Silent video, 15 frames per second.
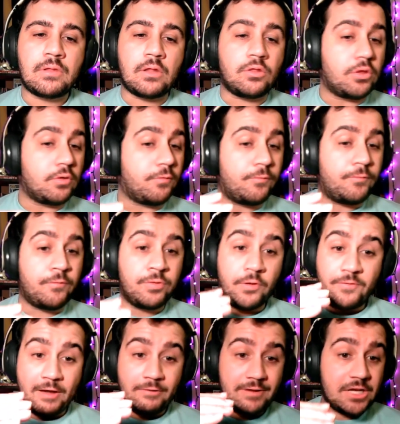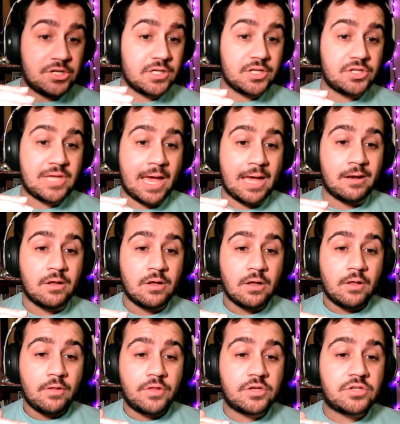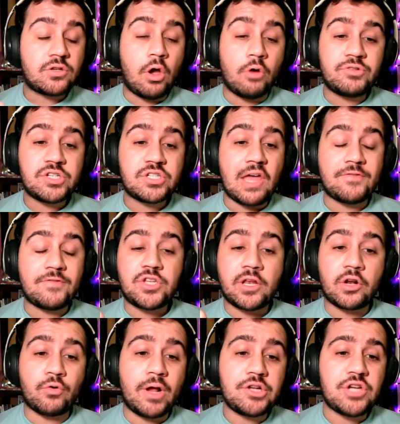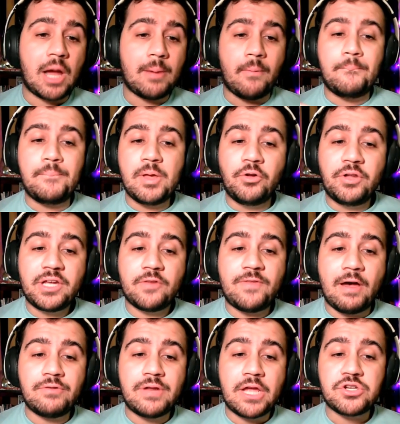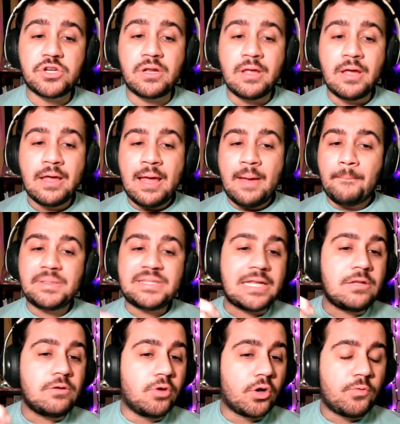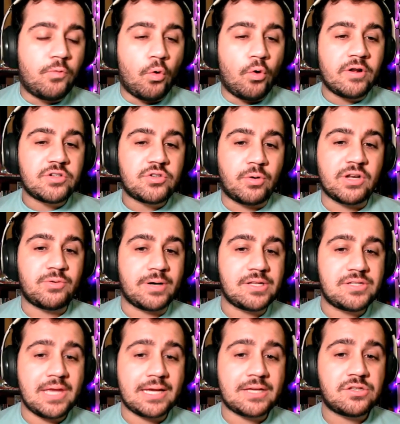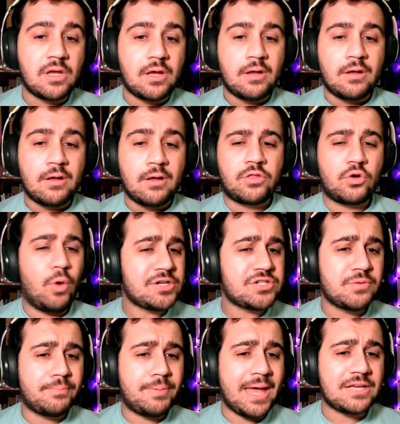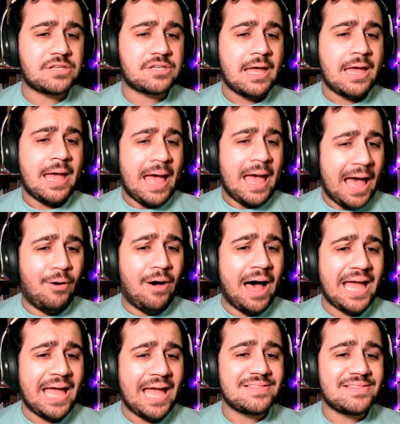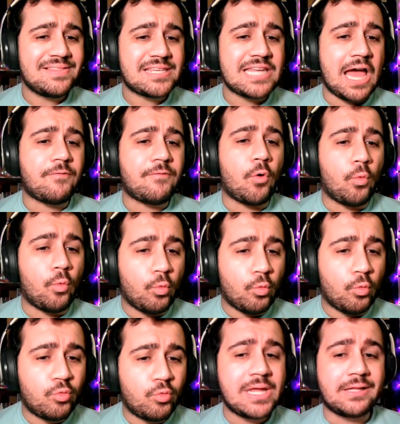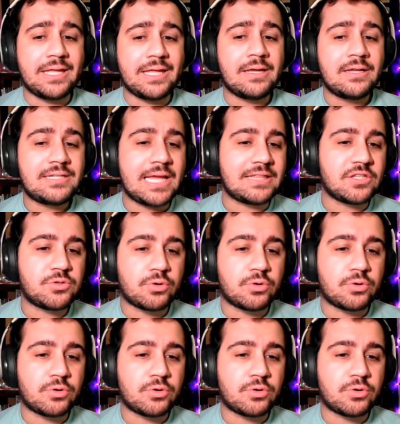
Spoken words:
the foundation is set. This coaching staff has done a great job of building a foundation. But then you look forward in 2026, the question begs, how high can this staff really take this